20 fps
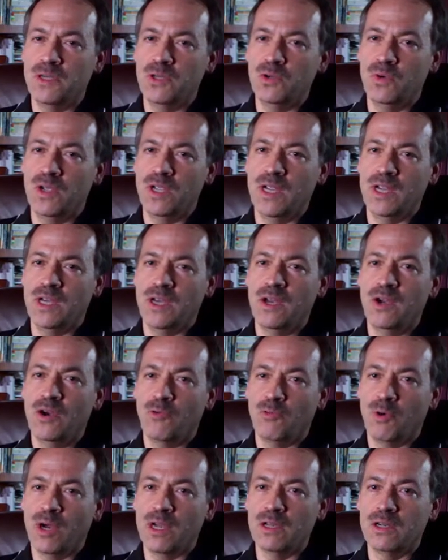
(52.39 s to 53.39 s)
between
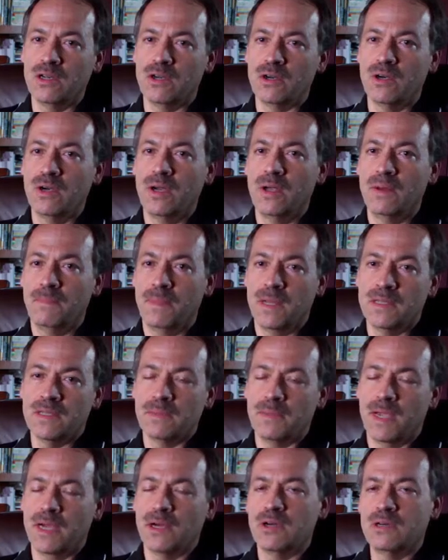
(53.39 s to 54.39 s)
regular
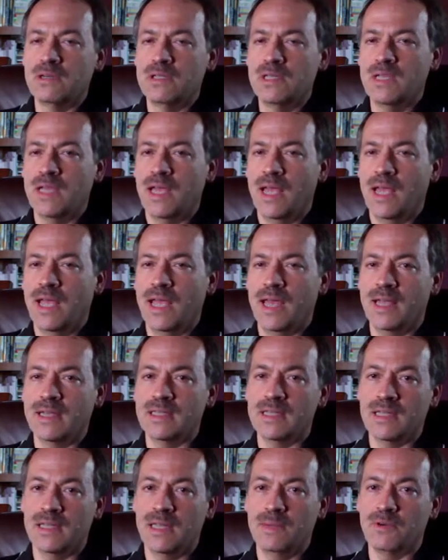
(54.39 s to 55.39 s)
puzzle makers and
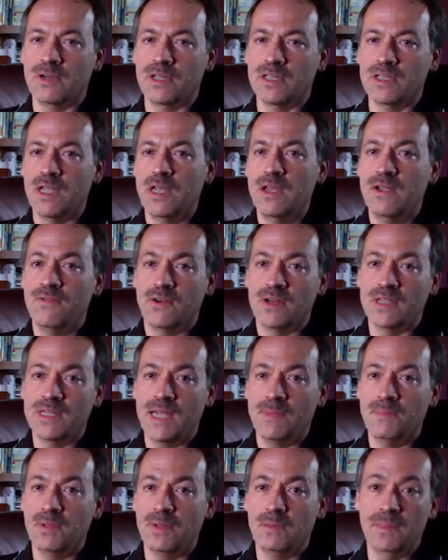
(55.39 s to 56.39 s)
celebrities. For
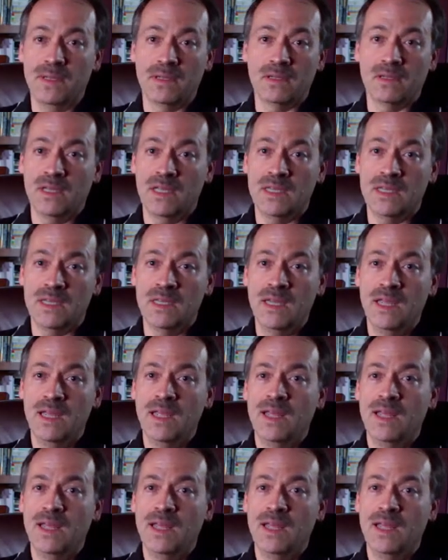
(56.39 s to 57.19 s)
example, Bill Clinton.